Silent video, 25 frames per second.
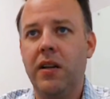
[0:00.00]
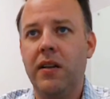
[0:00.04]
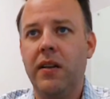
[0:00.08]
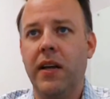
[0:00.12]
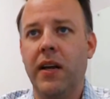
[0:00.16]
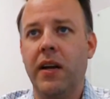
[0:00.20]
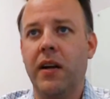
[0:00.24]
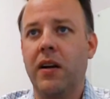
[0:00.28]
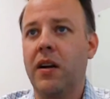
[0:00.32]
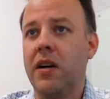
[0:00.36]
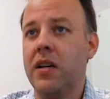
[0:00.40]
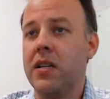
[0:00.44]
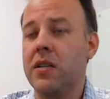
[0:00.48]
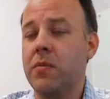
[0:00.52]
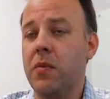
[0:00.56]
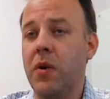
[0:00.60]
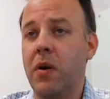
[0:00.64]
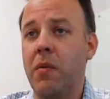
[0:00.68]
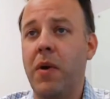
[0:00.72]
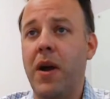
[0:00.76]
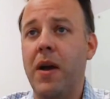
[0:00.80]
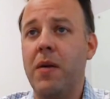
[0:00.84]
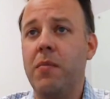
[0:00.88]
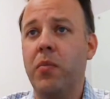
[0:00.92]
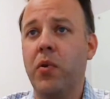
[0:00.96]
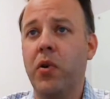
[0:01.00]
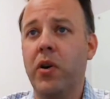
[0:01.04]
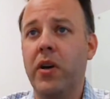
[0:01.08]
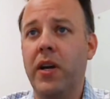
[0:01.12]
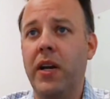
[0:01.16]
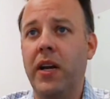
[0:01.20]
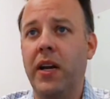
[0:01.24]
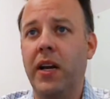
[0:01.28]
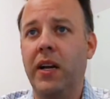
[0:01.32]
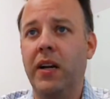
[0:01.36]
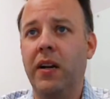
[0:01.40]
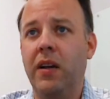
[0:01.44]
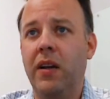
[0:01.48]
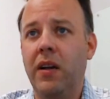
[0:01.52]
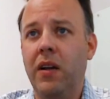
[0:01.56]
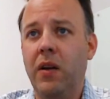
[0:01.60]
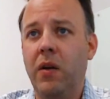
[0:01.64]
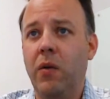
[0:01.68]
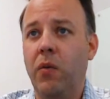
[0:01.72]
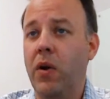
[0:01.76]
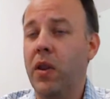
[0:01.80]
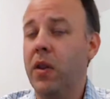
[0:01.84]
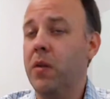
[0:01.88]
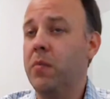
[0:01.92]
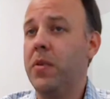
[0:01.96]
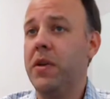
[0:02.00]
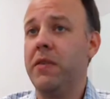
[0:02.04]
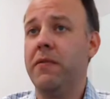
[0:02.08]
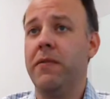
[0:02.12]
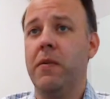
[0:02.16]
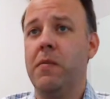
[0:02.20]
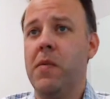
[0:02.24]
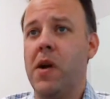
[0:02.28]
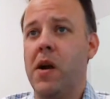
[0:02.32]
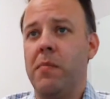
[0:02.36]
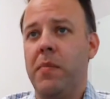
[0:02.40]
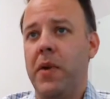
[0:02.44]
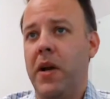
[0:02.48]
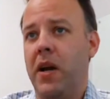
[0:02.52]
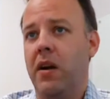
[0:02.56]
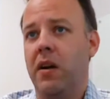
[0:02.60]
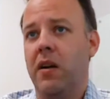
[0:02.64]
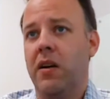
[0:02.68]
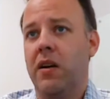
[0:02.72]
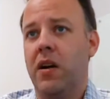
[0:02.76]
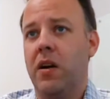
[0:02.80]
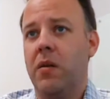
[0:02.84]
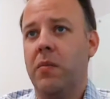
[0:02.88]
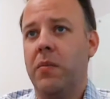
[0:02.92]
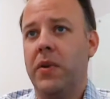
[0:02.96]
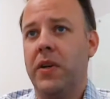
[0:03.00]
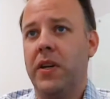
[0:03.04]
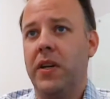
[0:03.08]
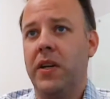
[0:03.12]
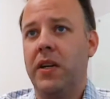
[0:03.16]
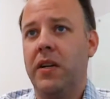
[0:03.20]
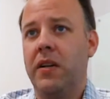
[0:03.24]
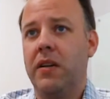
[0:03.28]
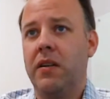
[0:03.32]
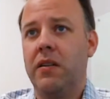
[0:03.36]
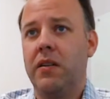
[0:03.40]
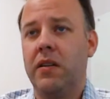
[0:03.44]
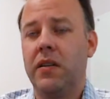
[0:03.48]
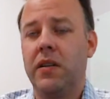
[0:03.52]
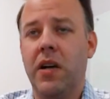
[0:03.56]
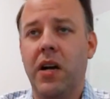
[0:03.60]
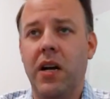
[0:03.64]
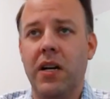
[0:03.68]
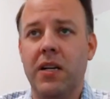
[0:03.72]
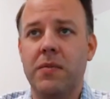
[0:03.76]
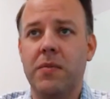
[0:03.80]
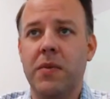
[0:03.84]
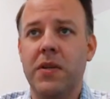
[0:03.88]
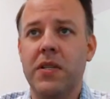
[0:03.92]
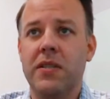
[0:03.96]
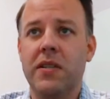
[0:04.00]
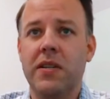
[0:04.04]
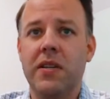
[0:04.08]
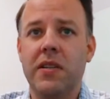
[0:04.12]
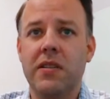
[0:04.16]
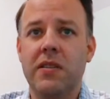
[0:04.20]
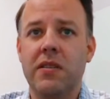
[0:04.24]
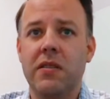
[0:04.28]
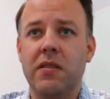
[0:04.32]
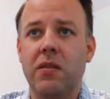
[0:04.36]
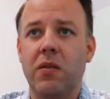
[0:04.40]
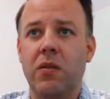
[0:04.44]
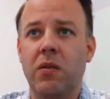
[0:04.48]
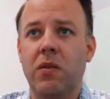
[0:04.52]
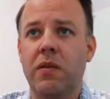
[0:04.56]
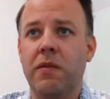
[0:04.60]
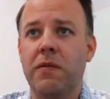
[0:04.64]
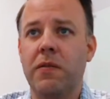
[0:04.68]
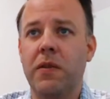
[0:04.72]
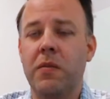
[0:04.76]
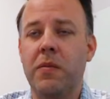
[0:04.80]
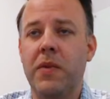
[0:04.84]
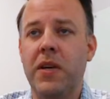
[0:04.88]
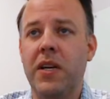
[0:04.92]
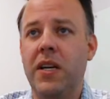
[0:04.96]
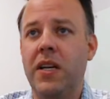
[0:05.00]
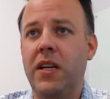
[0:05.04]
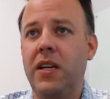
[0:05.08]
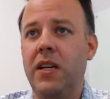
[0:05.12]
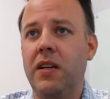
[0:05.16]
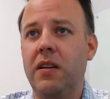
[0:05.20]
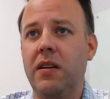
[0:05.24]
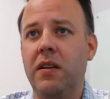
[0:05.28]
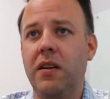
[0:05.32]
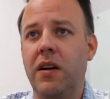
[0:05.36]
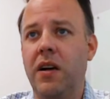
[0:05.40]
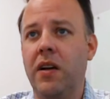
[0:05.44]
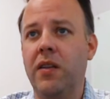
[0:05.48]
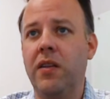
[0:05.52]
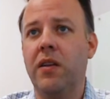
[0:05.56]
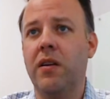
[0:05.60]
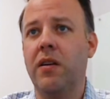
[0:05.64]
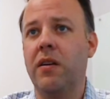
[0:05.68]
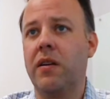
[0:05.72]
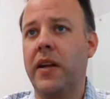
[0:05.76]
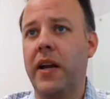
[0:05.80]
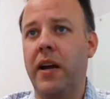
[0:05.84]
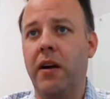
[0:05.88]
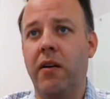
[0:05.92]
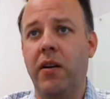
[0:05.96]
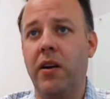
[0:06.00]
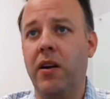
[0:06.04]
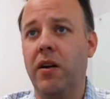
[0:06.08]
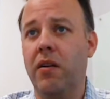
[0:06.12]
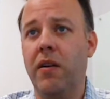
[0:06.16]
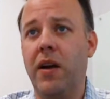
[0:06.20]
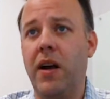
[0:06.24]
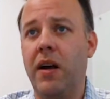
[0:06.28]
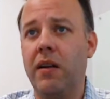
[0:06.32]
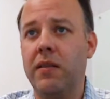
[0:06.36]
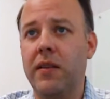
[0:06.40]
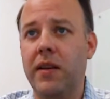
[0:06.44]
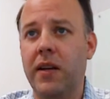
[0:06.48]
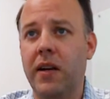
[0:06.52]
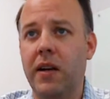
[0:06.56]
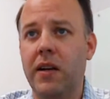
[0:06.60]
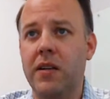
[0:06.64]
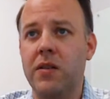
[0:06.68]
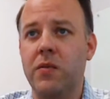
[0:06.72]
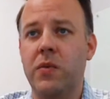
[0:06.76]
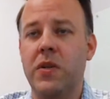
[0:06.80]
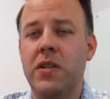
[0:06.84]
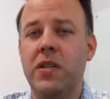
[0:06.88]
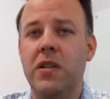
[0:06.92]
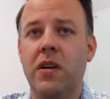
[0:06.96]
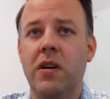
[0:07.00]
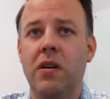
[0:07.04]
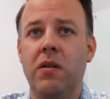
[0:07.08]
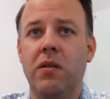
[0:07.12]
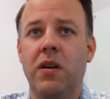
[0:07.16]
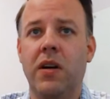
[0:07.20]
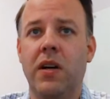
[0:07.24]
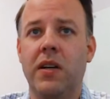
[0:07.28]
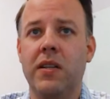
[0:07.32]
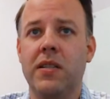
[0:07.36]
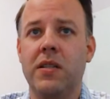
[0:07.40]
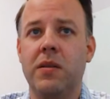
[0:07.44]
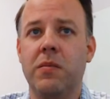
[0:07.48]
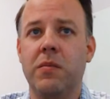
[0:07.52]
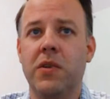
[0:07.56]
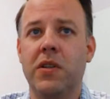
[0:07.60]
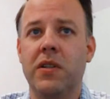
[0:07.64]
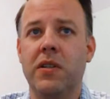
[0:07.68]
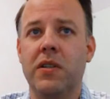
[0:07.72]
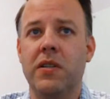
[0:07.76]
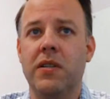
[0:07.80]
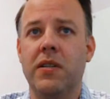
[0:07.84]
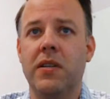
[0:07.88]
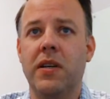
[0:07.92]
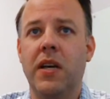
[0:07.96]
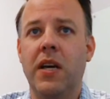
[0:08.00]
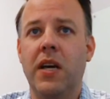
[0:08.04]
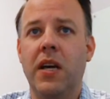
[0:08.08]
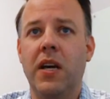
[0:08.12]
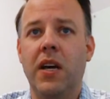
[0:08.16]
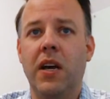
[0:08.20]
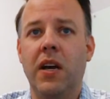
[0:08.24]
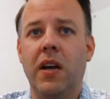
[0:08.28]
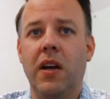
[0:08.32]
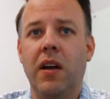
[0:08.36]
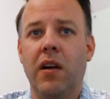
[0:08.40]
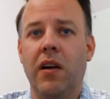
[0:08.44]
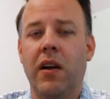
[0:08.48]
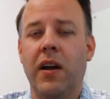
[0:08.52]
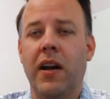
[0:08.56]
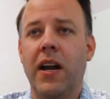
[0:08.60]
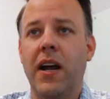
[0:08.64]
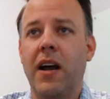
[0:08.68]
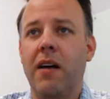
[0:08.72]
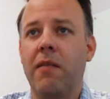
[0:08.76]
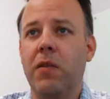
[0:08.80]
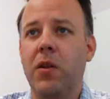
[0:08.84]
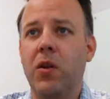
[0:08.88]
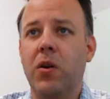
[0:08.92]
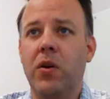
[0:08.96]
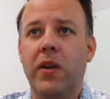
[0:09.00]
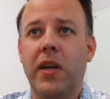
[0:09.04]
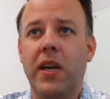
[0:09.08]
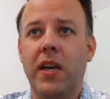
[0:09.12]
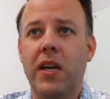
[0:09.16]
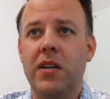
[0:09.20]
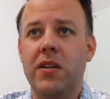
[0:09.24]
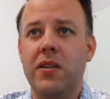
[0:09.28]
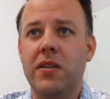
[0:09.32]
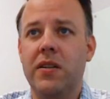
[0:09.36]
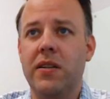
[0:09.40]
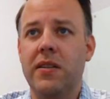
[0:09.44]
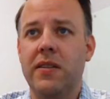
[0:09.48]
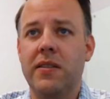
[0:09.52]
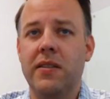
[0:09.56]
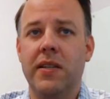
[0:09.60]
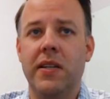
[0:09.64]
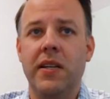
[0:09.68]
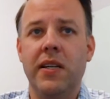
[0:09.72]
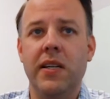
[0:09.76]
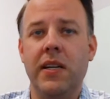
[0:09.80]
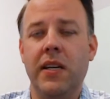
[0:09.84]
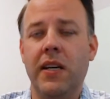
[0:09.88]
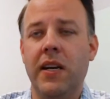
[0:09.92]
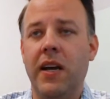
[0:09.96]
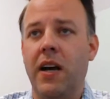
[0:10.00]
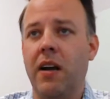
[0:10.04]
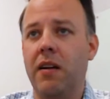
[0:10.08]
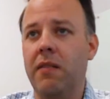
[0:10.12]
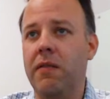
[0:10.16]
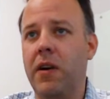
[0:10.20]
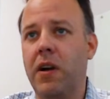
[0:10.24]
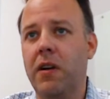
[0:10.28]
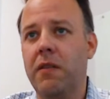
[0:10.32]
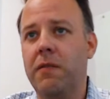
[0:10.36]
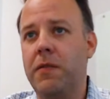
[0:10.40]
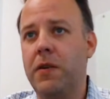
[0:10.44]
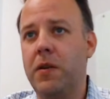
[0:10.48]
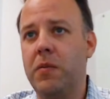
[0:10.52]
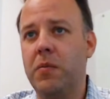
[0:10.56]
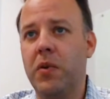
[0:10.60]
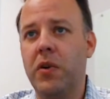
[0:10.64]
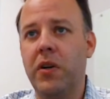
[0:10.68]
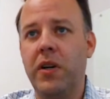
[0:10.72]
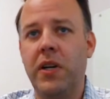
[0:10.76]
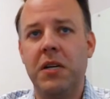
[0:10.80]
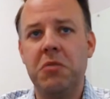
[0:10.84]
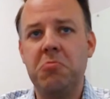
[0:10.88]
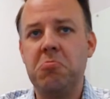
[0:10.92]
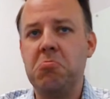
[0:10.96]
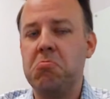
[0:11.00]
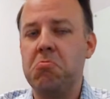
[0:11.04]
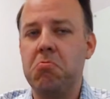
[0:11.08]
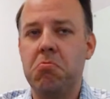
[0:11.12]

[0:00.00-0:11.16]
that a customer might bring, whether it be from our parent company, Cox Business, or from any other carrier out there. As we know, customers are going to have locations in and out of our footprint.